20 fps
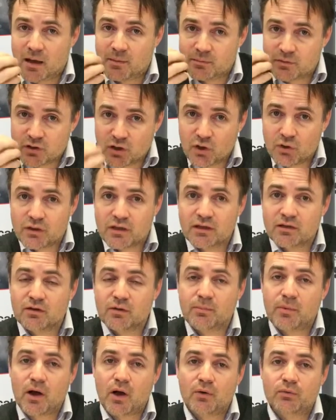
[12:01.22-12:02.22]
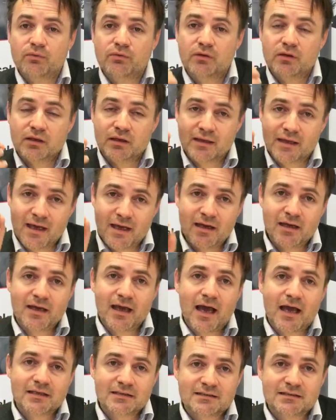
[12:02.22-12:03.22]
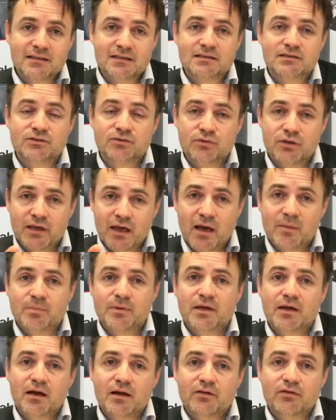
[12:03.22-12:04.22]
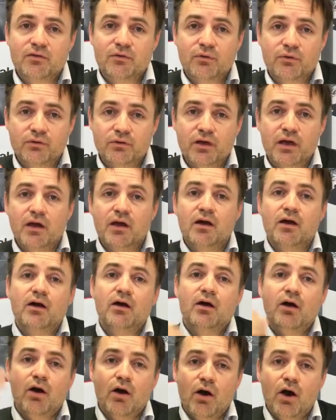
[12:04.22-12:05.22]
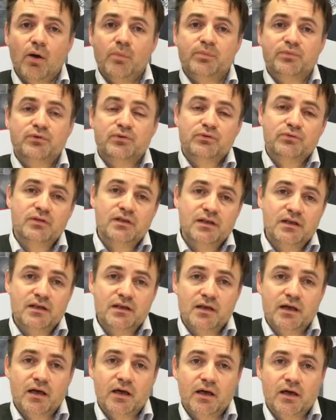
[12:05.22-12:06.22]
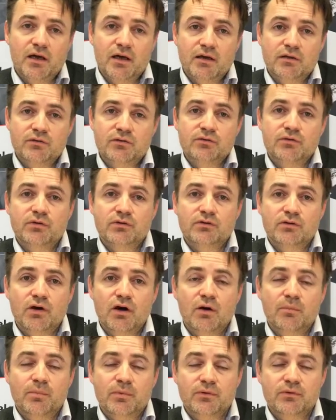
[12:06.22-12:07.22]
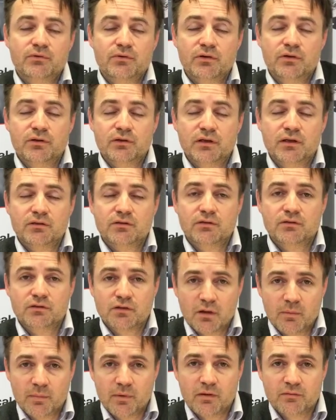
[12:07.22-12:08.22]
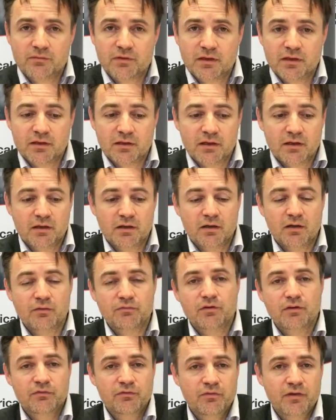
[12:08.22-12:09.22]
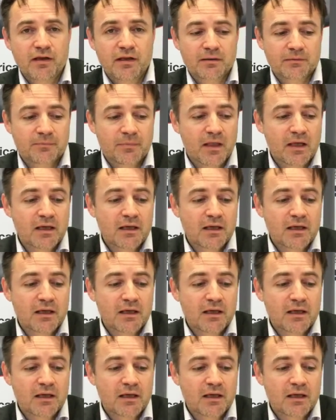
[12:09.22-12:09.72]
I'm talking about getting access to the apical third up to the top of the filling.